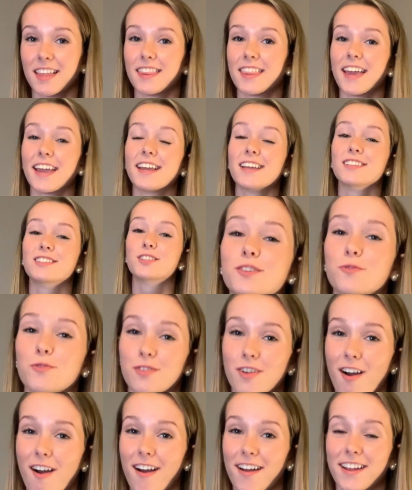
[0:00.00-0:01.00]
they do
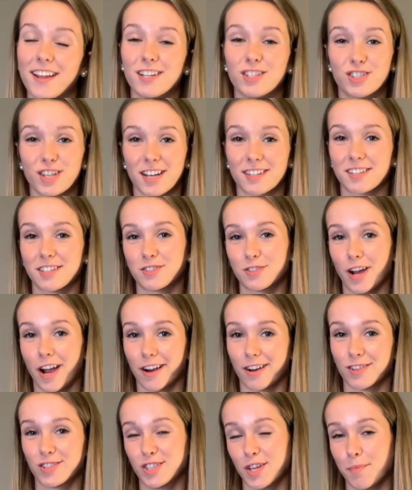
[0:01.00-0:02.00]
not inject a
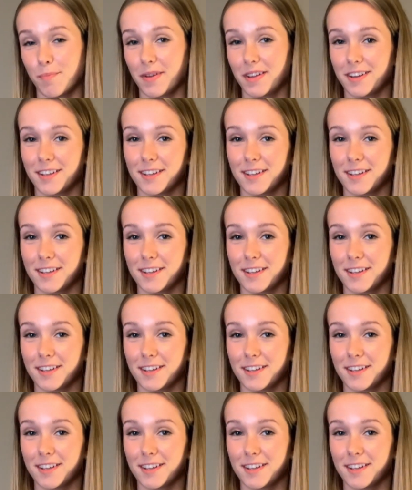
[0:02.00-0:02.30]
tracker chip in